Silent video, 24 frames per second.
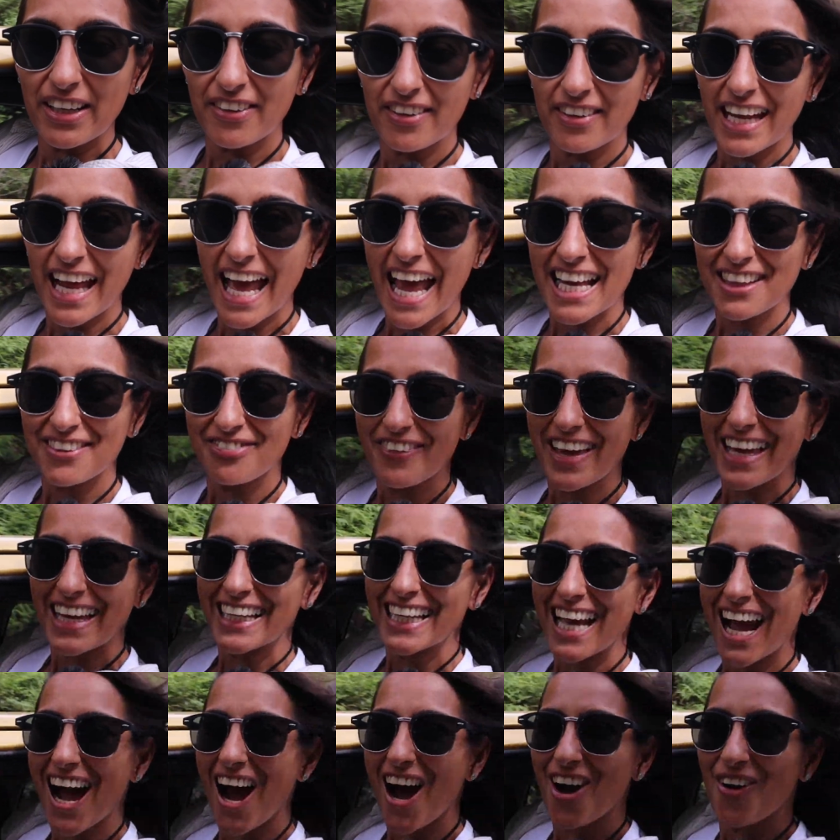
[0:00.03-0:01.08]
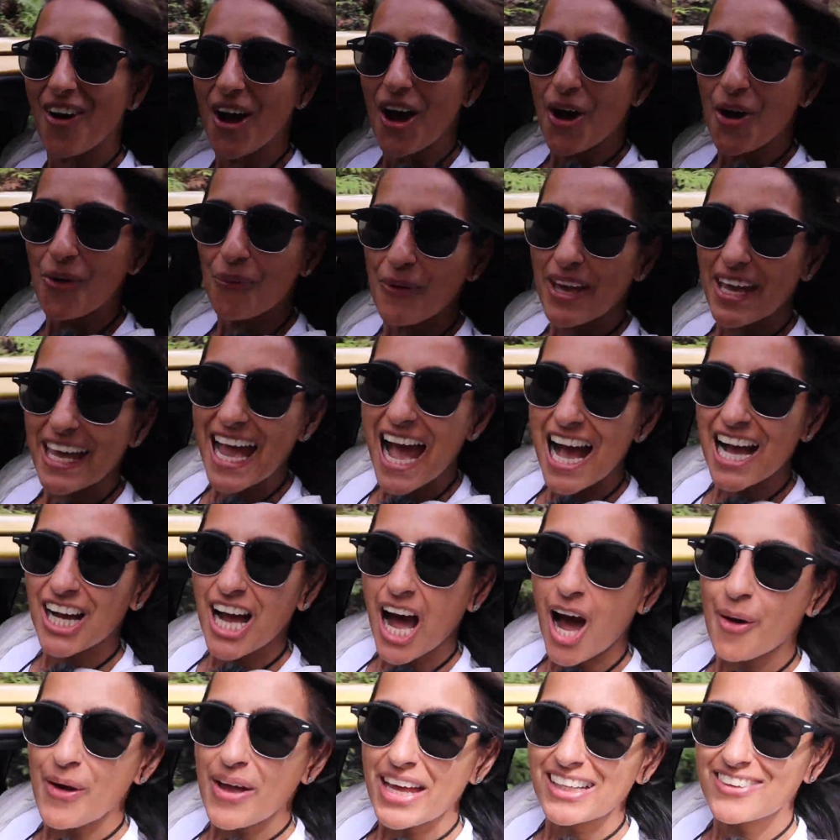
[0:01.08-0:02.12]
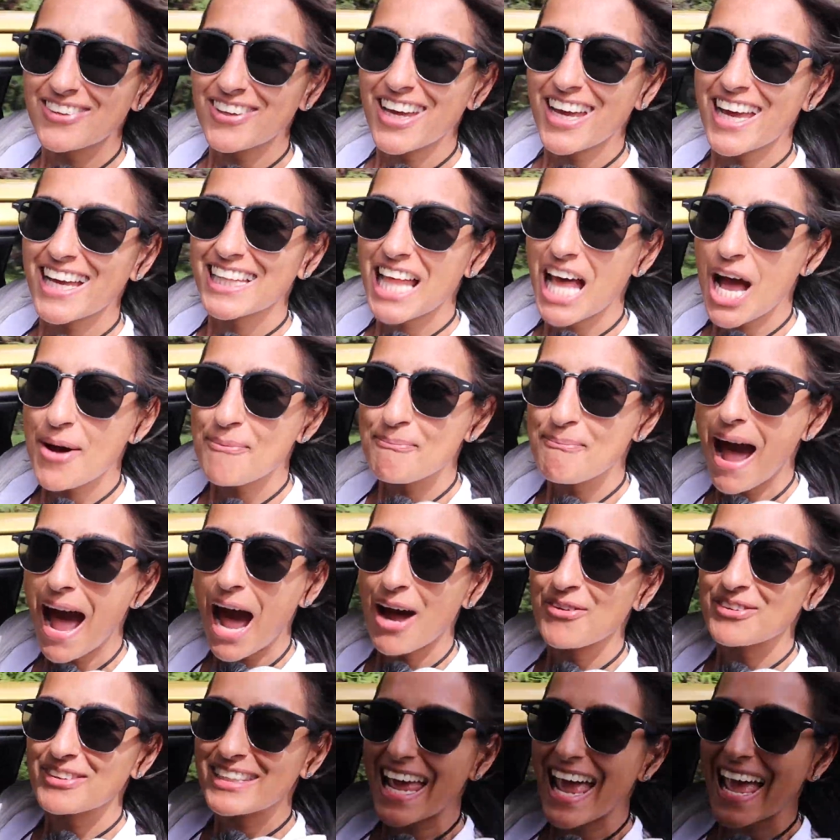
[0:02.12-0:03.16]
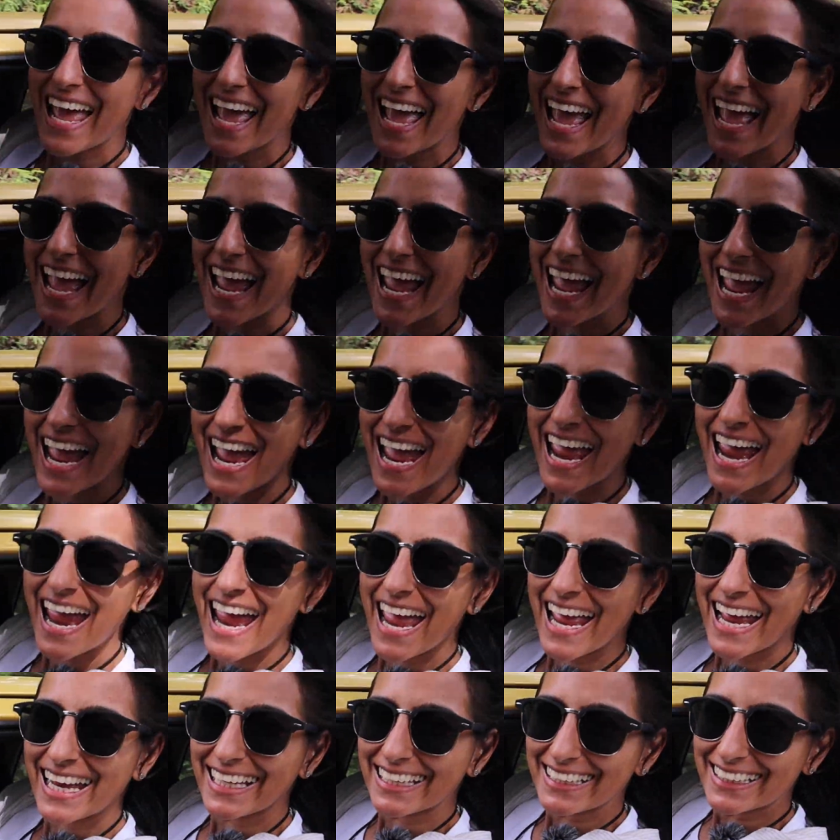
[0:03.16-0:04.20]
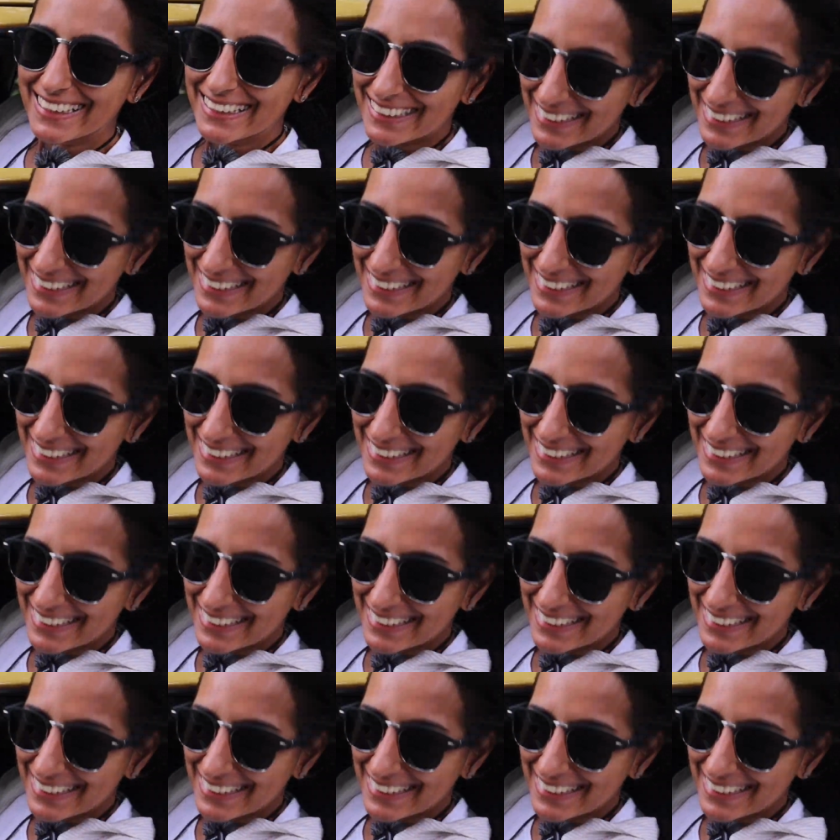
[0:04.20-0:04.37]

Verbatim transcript: in today's video, we are going to the mountain.